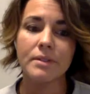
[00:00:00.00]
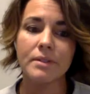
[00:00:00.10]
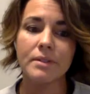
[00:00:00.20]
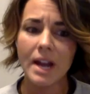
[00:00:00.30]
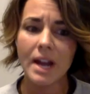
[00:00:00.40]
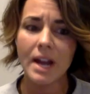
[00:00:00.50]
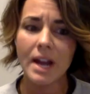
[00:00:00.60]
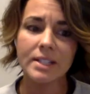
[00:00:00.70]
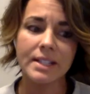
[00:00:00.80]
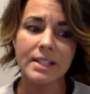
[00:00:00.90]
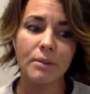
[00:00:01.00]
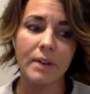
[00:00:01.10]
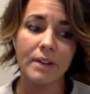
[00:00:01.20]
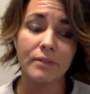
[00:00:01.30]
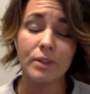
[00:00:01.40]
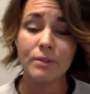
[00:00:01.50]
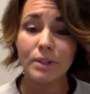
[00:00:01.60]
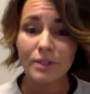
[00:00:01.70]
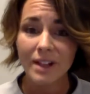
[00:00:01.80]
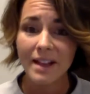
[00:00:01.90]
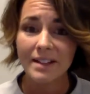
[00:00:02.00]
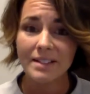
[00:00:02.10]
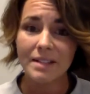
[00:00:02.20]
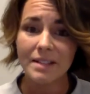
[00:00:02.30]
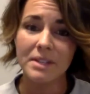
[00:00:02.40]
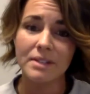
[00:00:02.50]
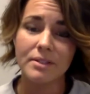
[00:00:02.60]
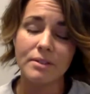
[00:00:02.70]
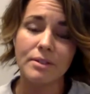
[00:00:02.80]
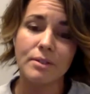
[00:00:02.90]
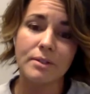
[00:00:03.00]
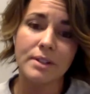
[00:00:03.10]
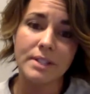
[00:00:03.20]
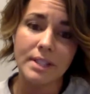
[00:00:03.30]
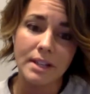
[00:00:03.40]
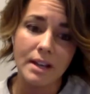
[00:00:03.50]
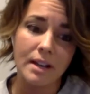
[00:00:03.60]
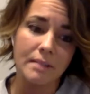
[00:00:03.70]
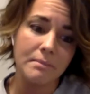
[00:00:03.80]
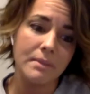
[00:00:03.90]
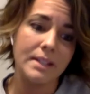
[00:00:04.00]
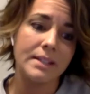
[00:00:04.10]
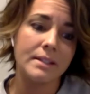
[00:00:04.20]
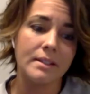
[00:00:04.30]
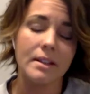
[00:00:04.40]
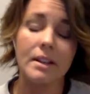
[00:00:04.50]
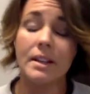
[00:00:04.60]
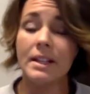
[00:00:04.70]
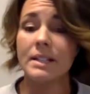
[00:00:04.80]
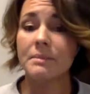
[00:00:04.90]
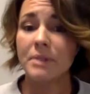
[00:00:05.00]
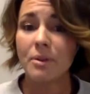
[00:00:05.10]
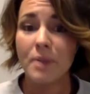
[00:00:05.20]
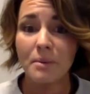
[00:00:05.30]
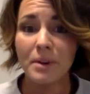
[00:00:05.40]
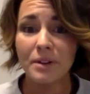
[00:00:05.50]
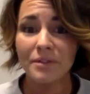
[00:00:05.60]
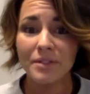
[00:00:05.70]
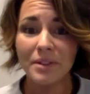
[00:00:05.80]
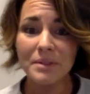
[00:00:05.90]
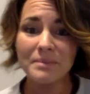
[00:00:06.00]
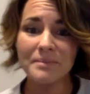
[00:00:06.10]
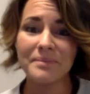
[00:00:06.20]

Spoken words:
So we're actually seeing quite a few new clients coming into the doors, and it's been quite wonderful.